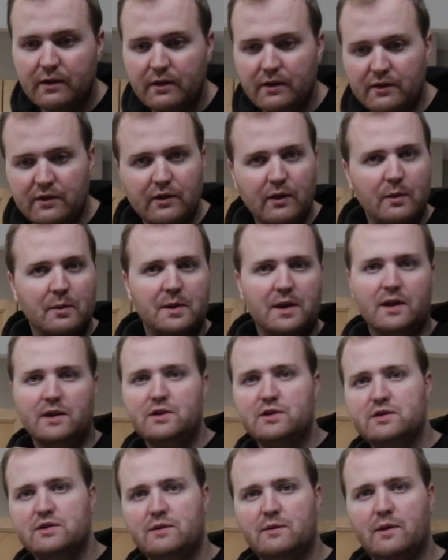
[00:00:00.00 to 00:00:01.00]
There's so much.
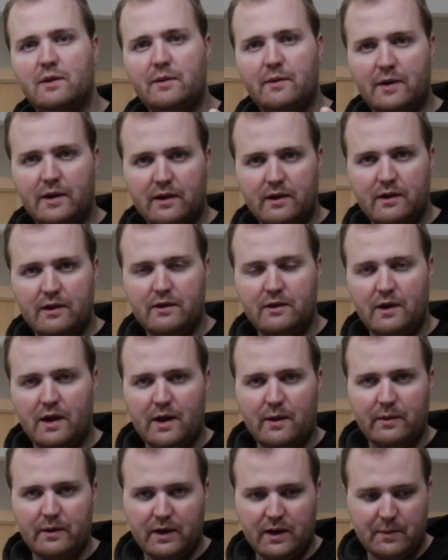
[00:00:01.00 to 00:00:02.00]
What are we gonna do?
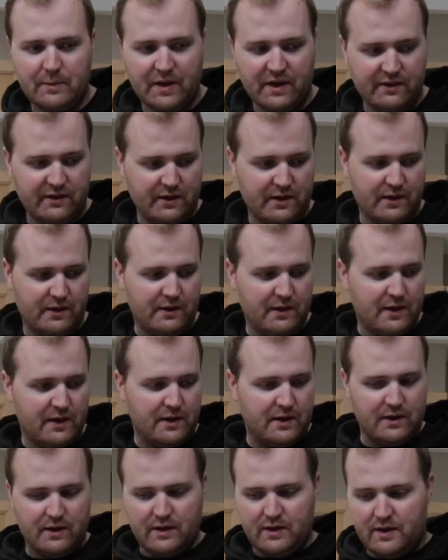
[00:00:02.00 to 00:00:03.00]
How are we gonna mix it all?
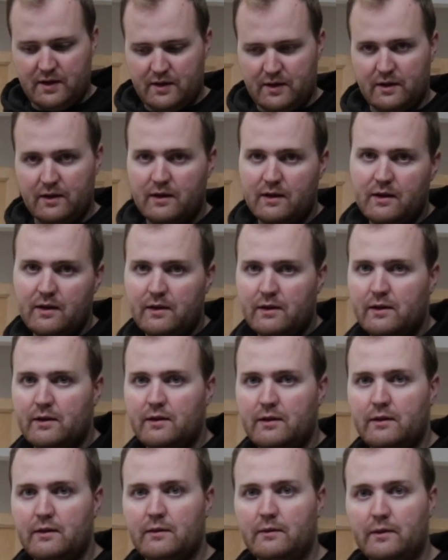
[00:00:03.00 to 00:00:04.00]

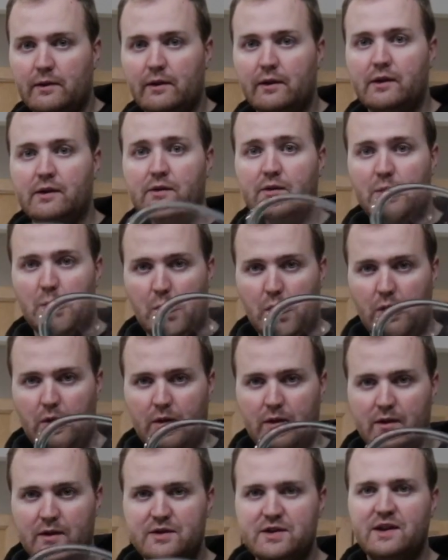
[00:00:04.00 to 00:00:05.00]
We're gonna use a
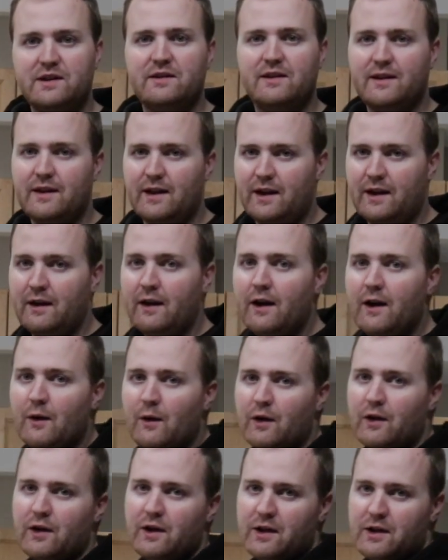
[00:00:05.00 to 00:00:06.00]
bowl. Just kidding.
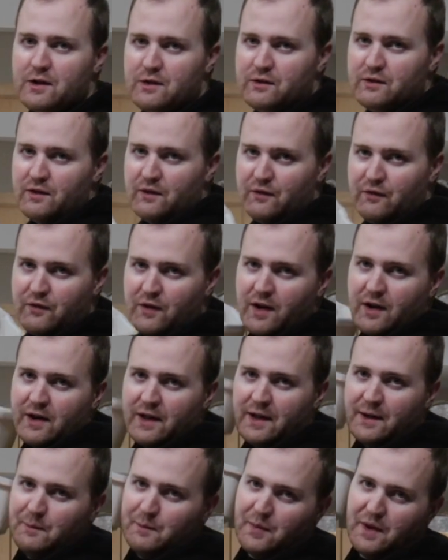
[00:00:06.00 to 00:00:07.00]
We're gonna use a
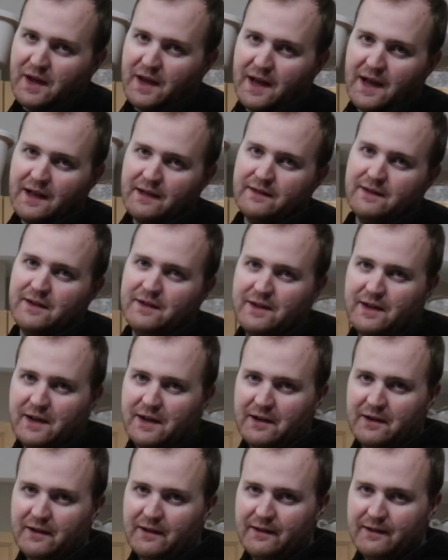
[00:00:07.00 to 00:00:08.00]
fucking big ass
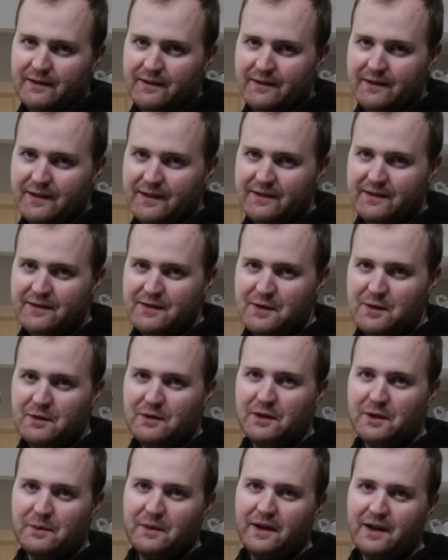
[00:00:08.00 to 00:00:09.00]
container. This is the
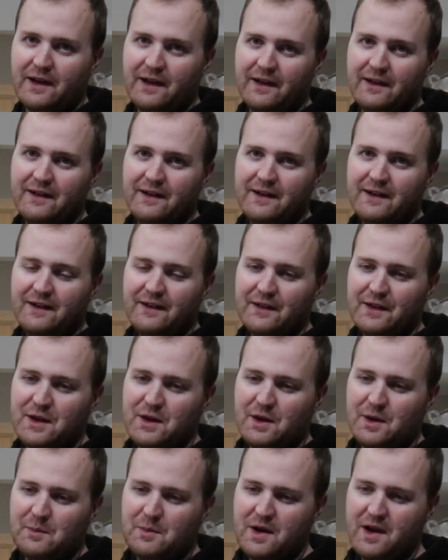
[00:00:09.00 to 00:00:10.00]
only way that
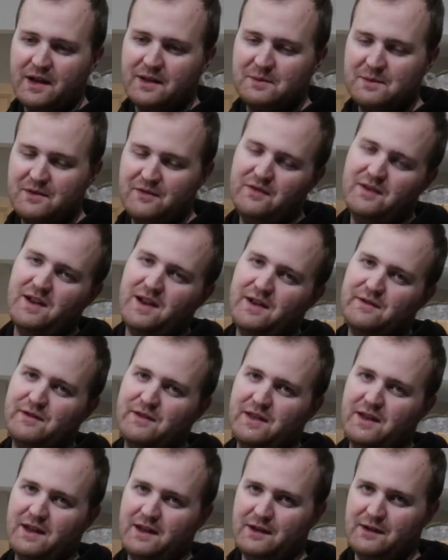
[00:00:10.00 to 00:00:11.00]
you can possibly fit
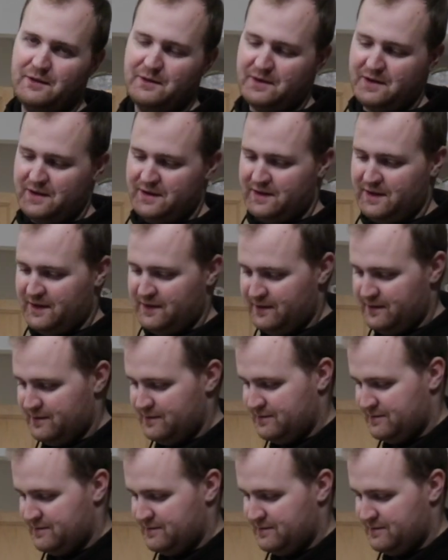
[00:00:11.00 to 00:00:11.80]
everything into a container.